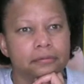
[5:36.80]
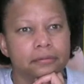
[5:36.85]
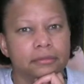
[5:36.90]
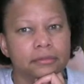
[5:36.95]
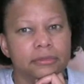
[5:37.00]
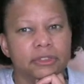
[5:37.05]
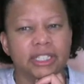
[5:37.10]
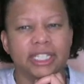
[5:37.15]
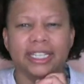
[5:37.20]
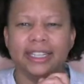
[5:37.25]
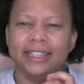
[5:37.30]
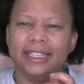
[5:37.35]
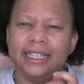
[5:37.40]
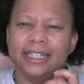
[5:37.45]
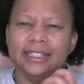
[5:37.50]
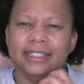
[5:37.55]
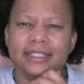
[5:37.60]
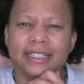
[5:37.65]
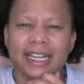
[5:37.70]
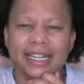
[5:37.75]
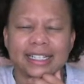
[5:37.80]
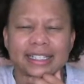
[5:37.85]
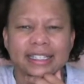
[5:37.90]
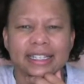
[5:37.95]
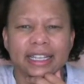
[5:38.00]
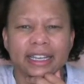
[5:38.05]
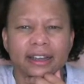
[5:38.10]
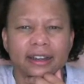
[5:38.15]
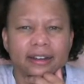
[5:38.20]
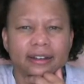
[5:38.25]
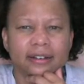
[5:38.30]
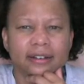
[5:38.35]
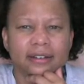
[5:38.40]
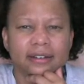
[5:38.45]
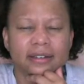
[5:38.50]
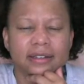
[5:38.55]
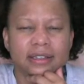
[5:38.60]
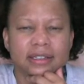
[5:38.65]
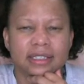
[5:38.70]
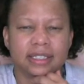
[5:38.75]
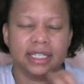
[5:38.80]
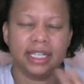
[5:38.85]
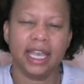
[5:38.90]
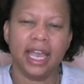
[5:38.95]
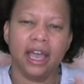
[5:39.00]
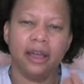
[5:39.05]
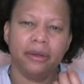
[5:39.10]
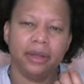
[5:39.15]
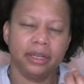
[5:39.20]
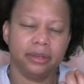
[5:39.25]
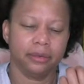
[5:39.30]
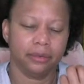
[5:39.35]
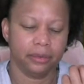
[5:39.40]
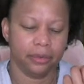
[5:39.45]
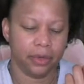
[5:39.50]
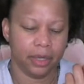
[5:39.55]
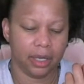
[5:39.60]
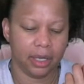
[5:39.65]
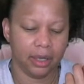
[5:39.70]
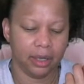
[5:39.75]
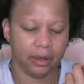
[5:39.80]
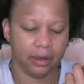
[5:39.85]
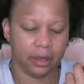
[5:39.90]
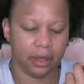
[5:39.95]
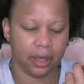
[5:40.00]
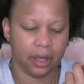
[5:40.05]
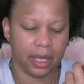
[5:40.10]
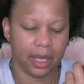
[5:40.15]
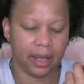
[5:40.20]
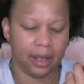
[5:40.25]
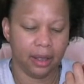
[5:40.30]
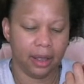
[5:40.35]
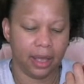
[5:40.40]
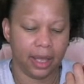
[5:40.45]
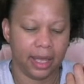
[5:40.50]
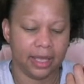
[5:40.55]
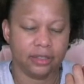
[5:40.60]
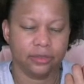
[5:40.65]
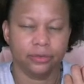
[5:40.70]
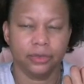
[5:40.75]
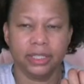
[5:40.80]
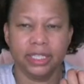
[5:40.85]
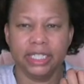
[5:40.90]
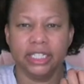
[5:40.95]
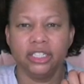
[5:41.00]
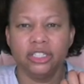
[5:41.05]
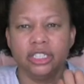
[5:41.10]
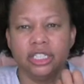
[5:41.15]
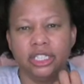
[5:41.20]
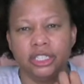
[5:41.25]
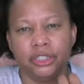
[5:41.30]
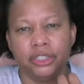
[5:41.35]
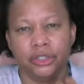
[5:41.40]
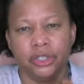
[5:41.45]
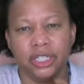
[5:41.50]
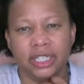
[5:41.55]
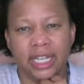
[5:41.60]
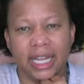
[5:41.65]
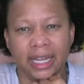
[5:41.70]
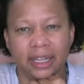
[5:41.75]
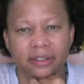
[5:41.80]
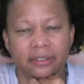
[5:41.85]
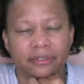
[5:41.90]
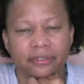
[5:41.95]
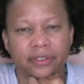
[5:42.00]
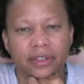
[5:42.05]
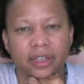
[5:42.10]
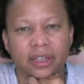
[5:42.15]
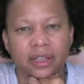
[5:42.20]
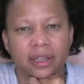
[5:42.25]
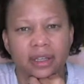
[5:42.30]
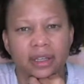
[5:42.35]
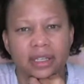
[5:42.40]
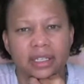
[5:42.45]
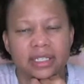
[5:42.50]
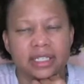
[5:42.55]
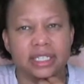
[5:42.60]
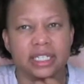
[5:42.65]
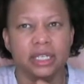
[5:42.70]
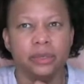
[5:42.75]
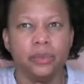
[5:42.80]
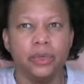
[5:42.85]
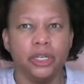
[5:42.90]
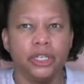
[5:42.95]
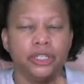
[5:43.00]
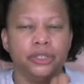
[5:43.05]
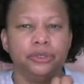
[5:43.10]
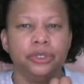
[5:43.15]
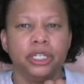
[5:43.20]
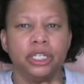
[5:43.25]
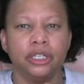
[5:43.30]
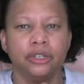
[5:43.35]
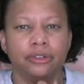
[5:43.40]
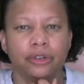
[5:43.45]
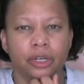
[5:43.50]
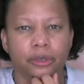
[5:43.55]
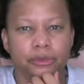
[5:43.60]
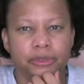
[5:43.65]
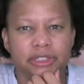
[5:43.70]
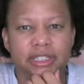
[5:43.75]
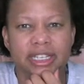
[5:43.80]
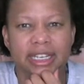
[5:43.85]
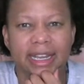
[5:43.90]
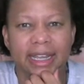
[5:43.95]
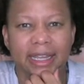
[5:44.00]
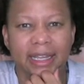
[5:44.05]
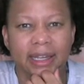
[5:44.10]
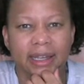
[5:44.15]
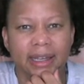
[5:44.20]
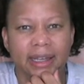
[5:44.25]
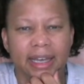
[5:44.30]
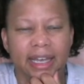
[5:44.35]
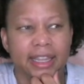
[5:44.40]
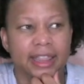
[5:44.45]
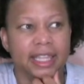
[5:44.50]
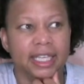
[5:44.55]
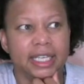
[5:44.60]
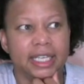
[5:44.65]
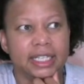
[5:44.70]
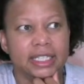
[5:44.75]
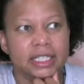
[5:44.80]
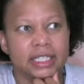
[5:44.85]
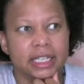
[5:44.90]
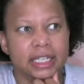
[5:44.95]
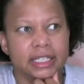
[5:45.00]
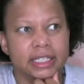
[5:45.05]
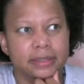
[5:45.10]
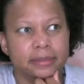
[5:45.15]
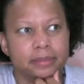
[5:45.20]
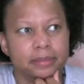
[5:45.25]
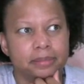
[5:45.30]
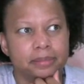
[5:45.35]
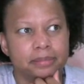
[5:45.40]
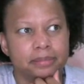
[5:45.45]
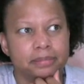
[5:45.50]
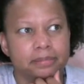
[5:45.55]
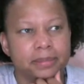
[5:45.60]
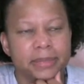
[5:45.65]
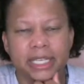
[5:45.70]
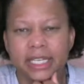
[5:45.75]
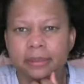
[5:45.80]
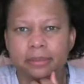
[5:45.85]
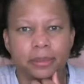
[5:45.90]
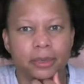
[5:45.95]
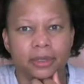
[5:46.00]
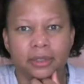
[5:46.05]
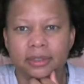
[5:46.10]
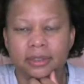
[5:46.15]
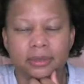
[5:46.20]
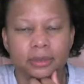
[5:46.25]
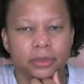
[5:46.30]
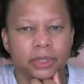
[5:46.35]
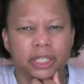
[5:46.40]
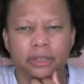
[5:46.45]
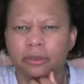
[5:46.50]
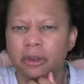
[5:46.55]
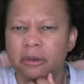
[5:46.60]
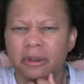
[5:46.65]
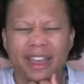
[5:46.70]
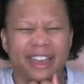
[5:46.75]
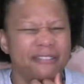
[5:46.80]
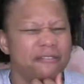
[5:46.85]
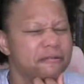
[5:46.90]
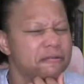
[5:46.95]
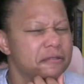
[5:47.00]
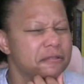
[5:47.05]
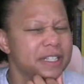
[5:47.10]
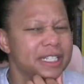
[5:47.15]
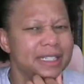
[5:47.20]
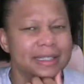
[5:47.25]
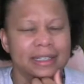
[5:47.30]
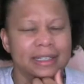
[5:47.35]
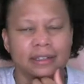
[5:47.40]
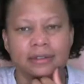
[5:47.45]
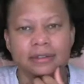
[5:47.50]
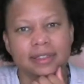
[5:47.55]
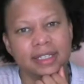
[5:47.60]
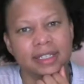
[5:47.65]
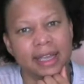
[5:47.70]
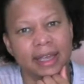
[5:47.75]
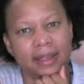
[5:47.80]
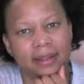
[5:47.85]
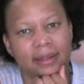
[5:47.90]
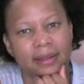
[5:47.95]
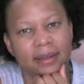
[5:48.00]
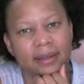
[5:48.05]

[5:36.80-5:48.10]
look at the insights there. See how it has relation in your life. See where you can grow today. I think as people, we grow every single day.